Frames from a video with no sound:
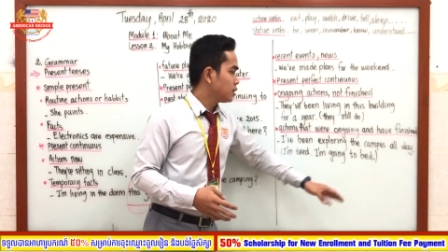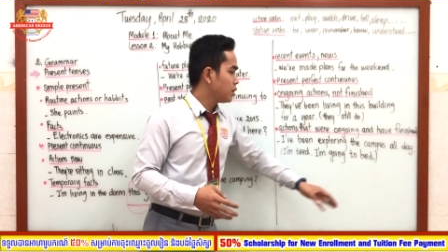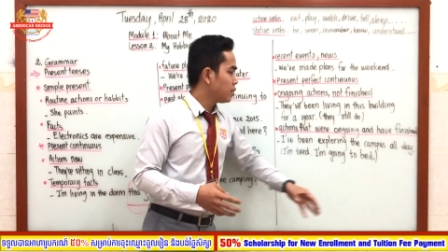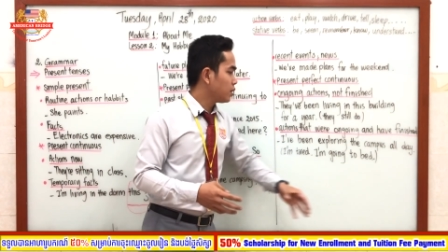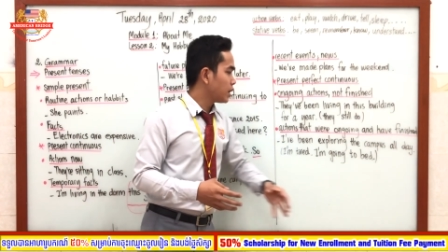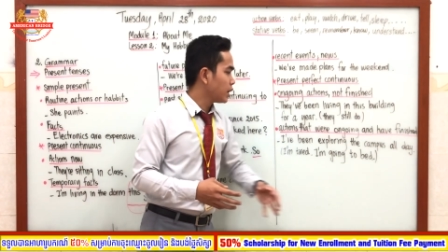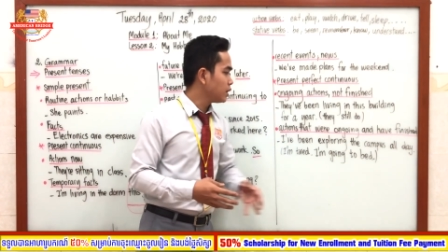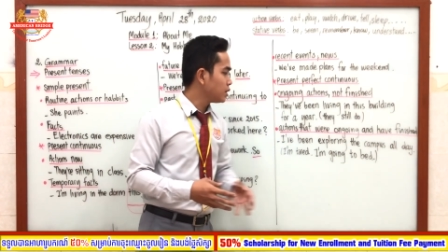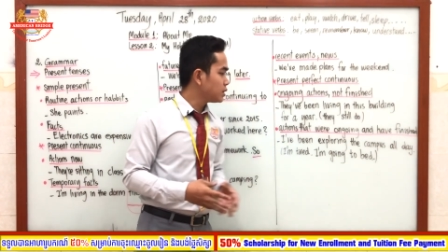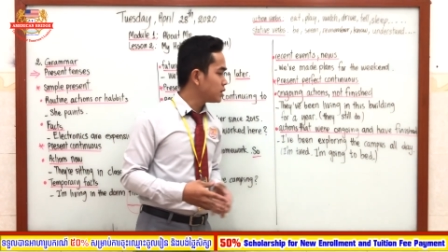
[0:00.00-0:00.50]

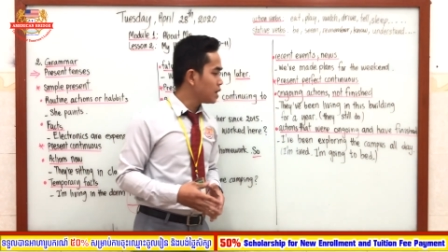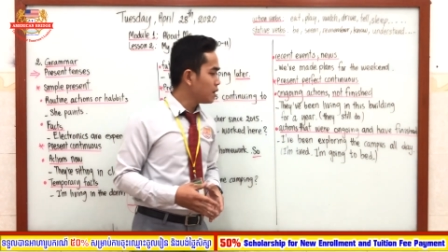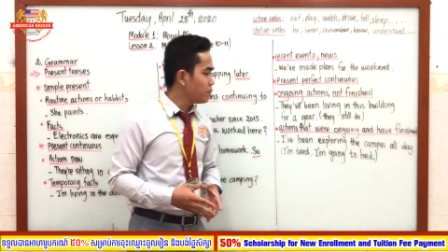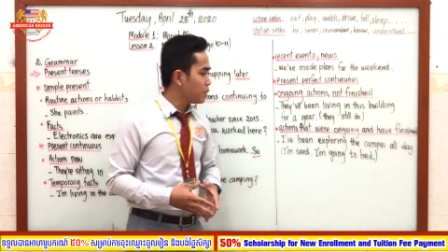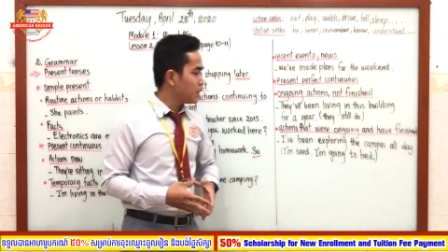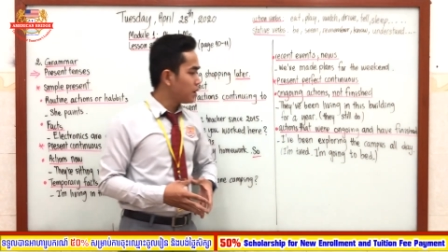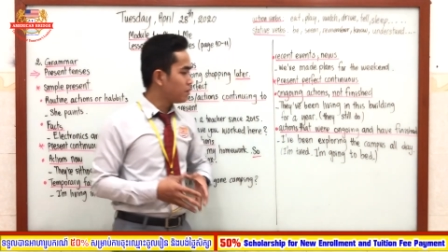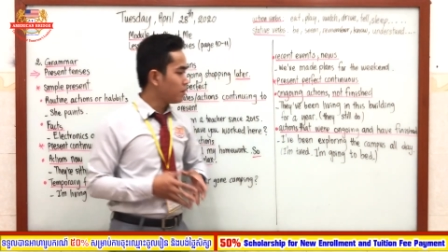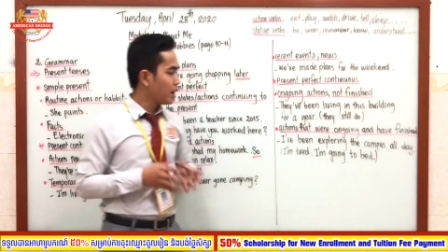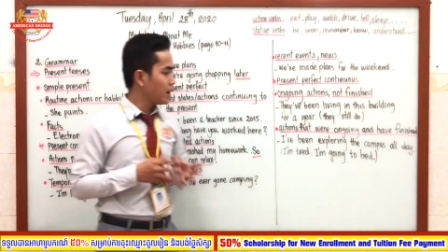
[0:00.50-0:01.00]
So can you tell
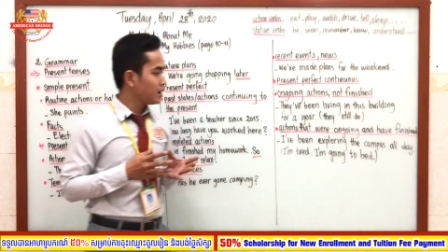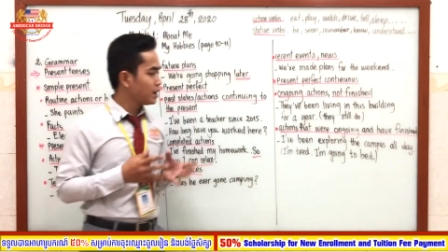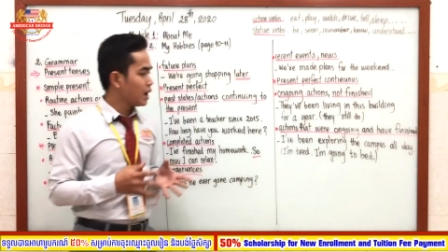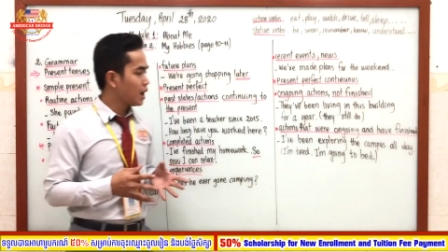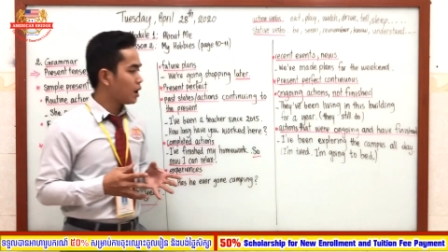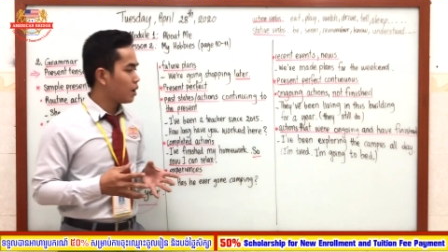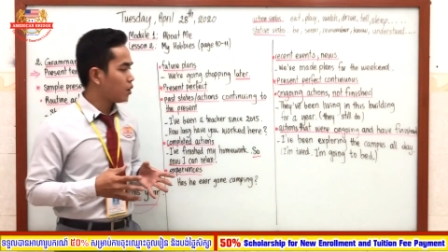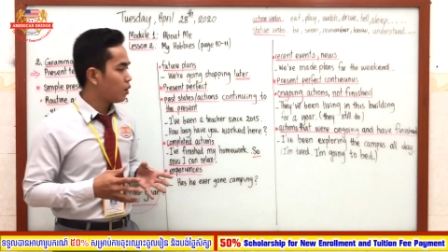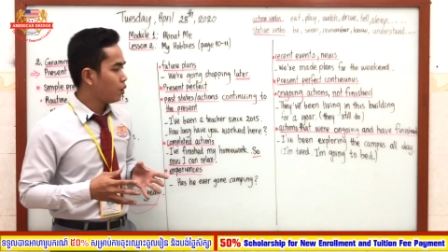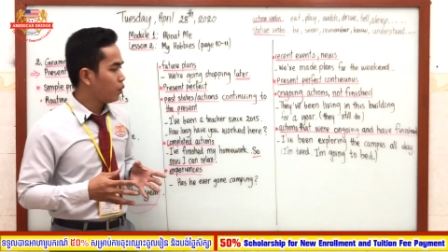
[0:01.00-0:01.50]
me right
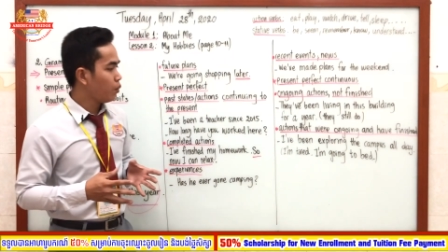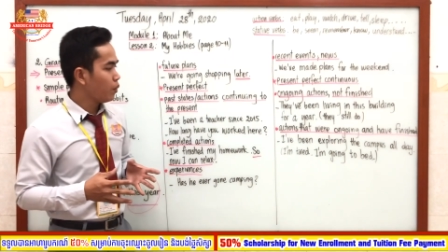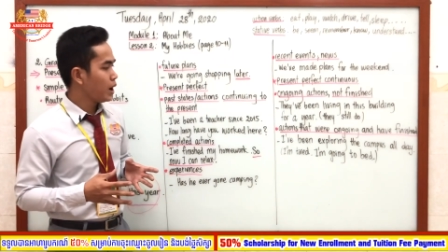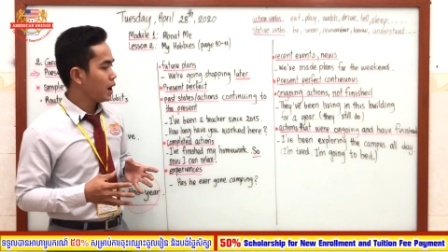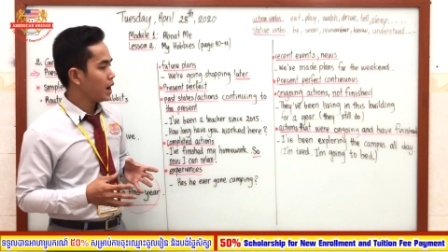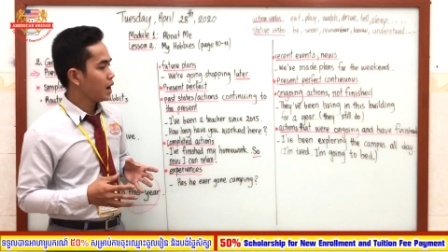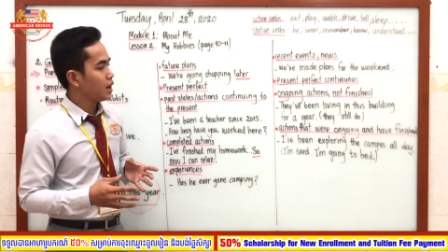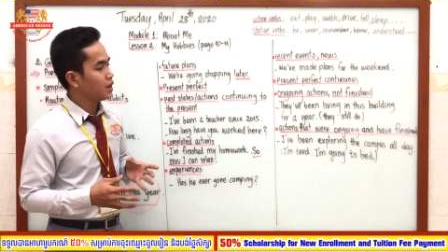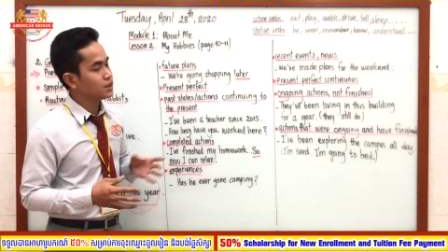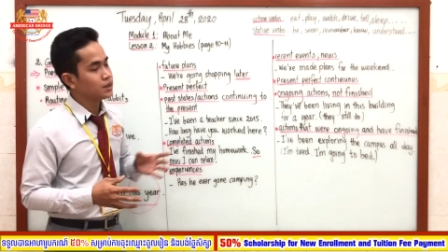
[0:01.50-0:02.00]
now,
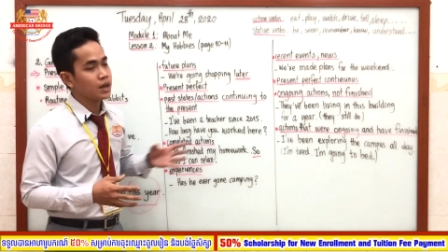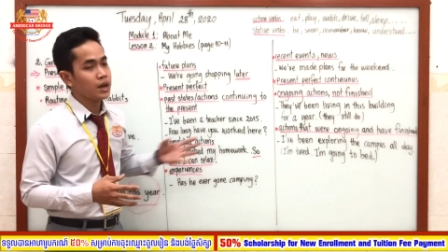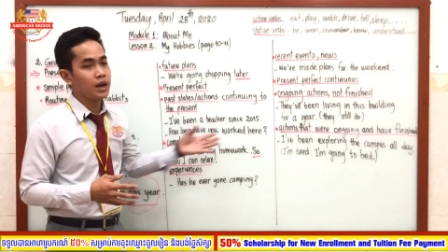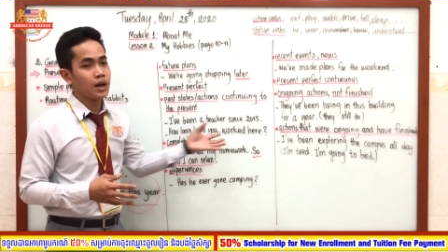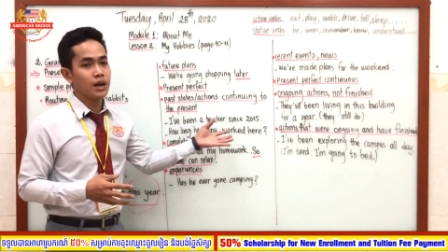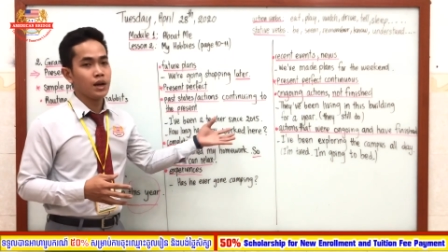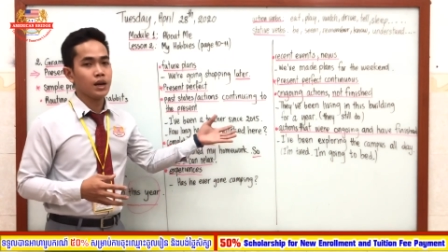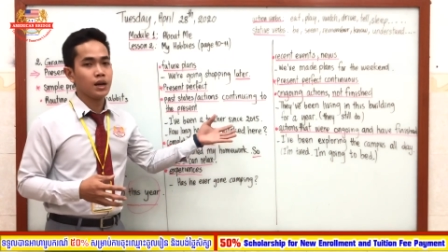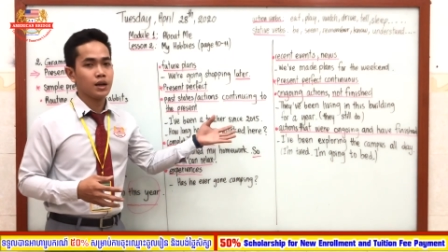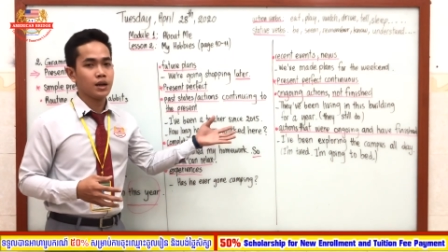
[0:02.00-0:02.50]
where is
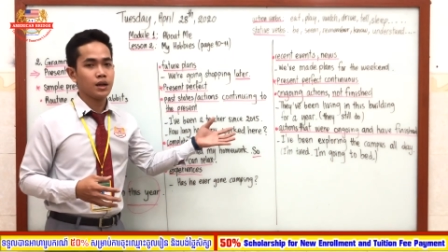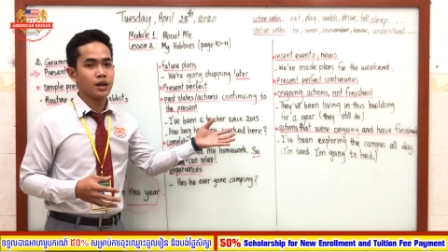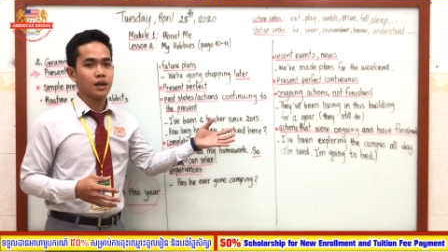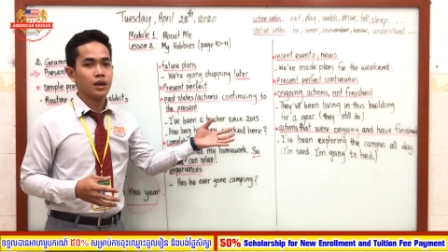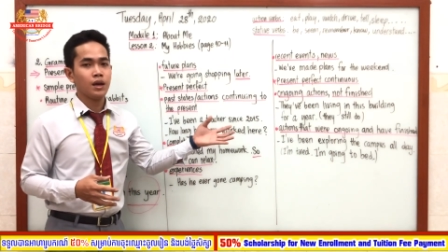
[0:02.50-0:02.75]
he?